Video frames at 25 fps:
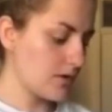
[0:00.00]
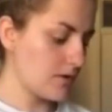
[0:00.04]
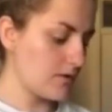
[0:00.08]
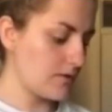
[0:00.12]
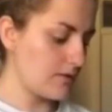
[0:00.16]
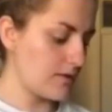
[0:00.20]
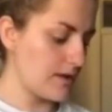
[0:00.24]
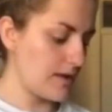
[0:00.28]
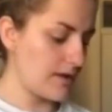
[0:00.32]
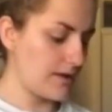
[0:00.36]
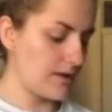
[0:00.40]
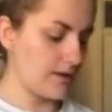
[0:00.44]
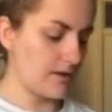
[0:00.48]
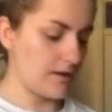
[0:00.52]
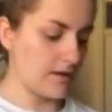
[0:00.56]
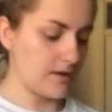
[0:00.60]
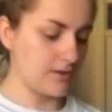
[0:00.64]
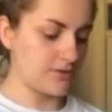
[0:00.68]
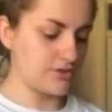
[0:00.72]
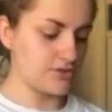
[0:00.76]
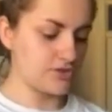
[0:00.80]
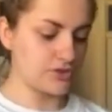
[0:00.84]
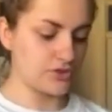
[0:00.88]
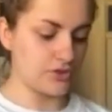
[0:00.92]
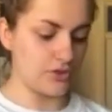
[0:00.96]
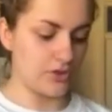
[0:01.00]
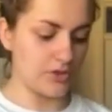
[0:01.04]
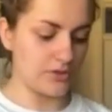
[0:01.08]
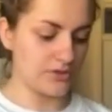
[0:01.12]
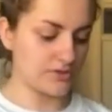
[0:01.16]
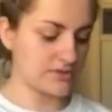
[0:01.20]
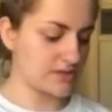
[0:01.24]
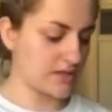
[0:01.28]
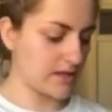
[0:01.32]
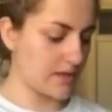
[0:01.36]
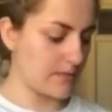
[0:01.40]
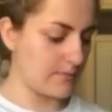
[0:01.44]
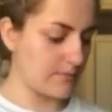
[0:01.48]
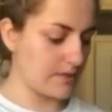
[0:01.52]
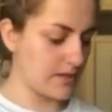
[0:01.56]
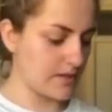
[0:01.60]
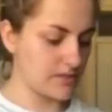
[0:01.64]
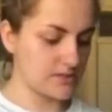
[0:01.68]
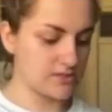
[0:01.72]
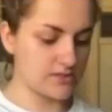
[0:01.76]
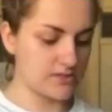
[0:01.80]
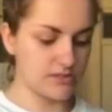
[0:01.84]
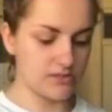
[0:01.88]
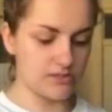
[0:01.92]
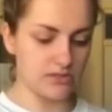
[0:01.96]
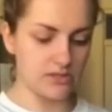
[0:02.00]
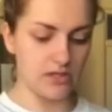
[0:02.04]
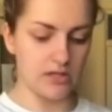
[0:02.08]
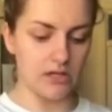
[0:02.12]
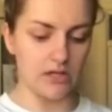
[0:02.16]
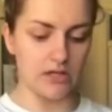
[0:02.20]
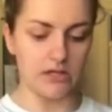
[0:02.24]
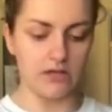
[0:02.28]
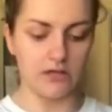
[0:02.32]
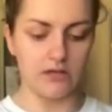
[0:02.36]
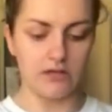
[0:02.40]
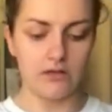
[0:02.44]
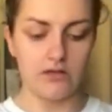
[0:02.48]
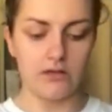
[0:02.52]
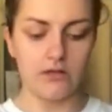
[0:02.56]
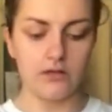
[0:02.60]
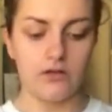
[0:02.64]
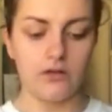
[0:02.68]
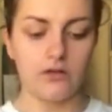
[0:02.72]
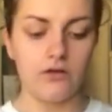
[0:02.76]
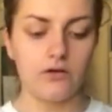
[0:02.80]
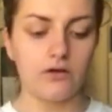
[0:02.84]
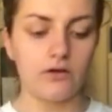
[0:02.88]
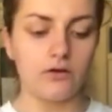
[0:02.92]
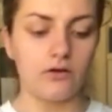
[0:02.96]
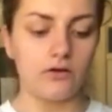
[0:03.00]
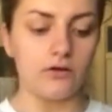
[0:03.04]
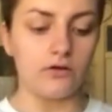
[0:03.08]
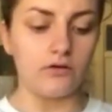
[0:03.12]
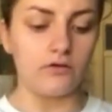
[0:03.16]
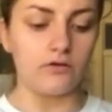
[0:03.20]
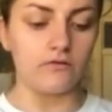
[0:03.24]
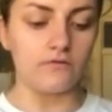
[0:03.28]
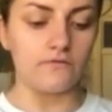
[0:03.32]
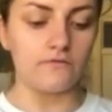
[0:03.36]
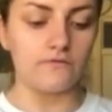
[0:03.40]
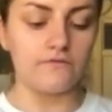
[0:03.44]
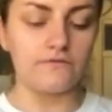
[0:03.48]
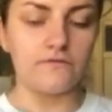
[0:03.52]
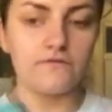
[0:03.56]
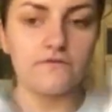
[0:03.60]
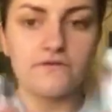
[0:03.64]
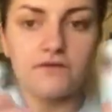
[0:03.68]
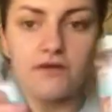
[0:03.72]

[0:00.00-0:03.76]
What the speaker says: Then I just got a mixture of